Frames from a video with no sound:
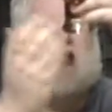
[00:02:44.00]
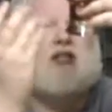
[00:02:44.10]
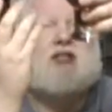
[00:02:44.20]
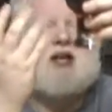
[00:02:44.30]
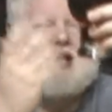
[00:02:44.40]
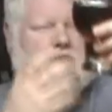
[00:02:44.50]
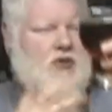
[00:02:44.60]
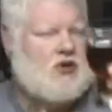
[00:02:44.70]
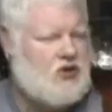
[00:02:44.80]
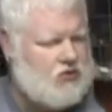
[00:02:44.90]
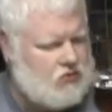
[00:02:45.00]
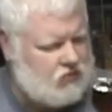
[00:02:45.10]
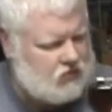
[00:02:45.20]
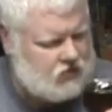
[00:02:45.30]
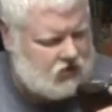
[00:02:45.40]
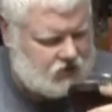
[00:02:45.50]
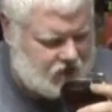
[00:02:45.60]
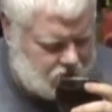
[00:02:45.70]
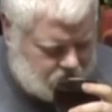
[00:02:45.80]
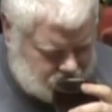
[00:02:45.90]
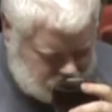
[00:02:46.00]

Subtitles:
Nice amber hue. Smell?